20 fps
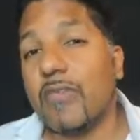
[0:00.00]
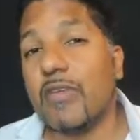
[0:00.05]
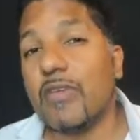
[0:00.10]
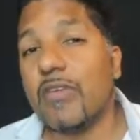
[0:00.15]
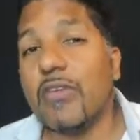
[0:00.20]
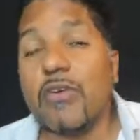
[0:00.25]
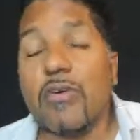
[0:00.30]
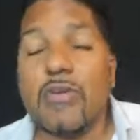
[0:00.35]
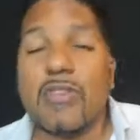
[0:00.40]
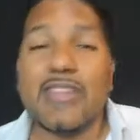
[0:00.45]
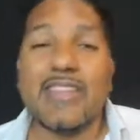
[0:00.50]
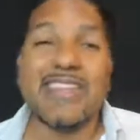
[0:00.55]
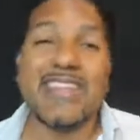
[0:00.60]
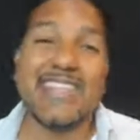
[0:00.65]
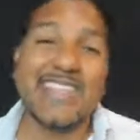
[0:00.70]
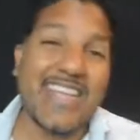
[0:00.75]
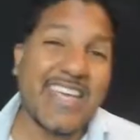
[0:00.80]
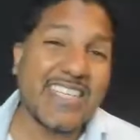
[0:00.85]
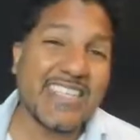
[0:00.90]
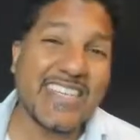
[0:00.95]

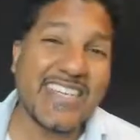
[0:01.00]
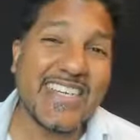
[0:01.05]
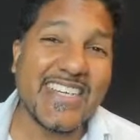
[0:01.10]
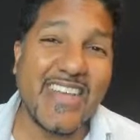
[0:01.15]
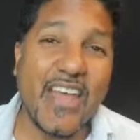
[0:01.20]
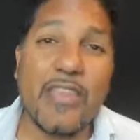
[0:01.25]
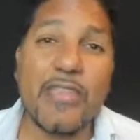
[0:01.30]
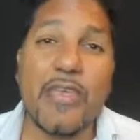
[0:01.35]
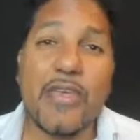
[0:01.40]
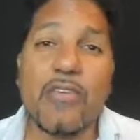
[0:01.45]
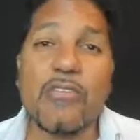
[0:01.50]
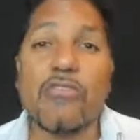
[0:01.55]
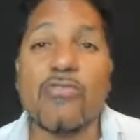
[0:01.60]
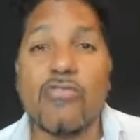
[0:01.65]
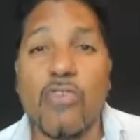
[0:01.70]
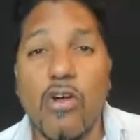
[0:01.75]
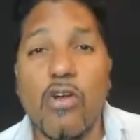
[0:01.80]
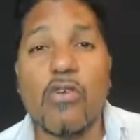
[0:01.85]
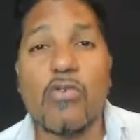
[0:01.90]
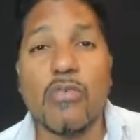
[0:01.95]
there's actually nothing
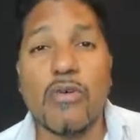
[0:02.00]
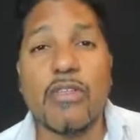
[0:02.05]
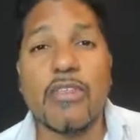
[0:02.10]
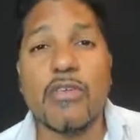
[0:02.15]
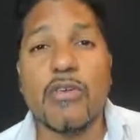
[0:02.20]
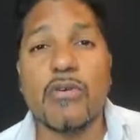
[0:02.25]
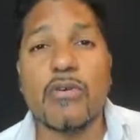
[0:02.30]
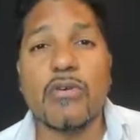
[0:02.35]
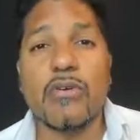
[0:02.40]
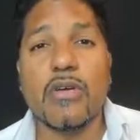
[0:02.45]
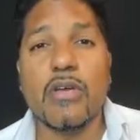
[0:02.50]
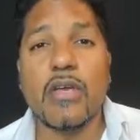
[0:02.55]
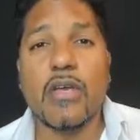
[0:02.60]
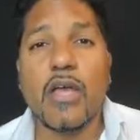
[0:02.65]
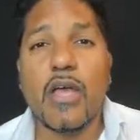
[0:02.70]
wrong with you.